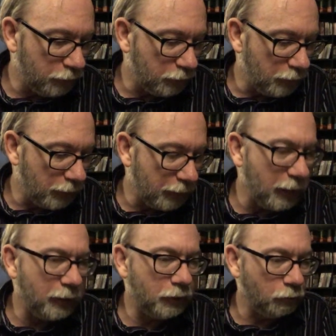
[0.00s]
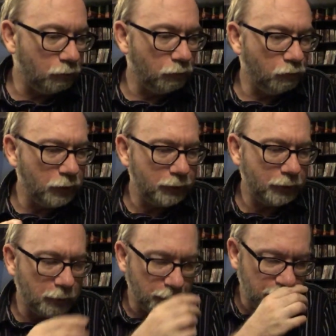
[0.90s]
think, and I got like what's
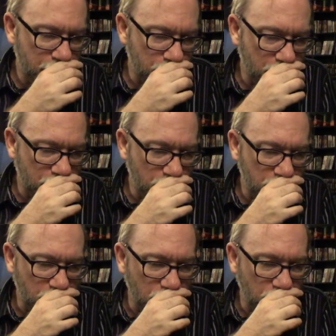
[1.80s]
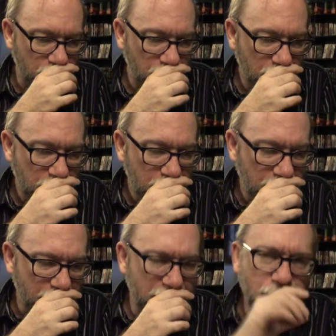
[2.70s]
called this one? Oh, what's it called?
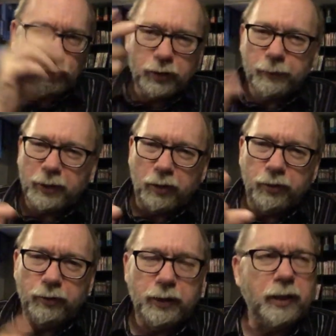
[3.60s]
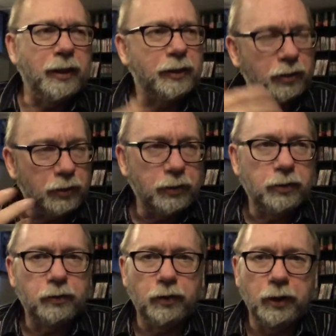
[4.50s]
Like this Christmas cartoon set, like
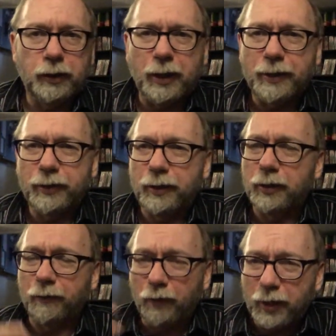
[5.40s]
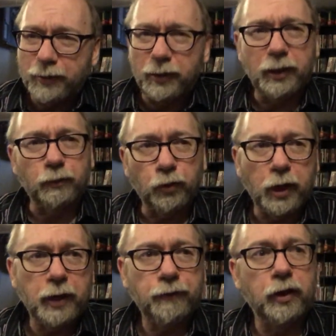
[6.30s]
the classics like Frosty and
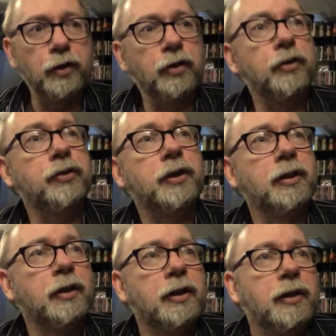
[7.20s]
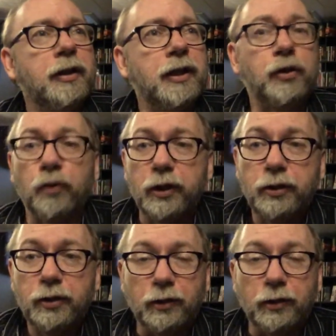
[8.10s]
Rudolph and all those, and the Grinch.